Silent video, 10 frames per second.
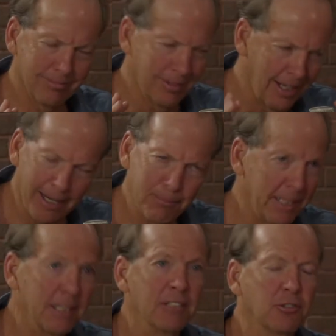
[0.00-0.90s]
hot
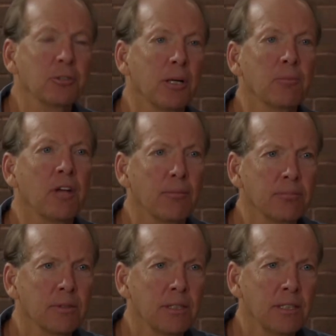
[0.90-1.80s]
button issue comes up
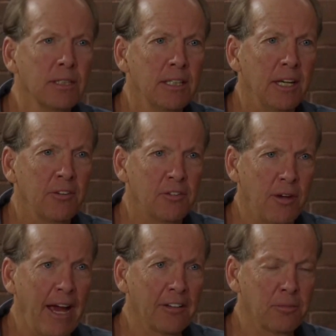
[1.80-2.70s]
is
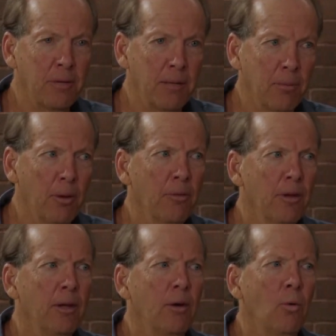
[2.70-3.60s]
to ask people,
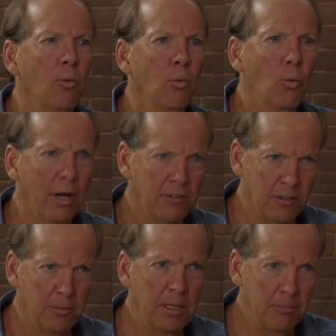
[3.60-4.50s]
what do
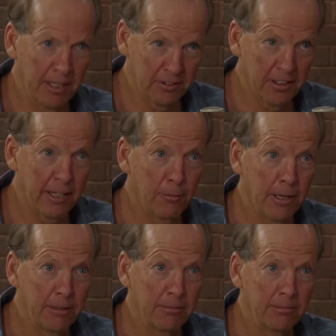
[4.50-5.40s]
you mean by slavery?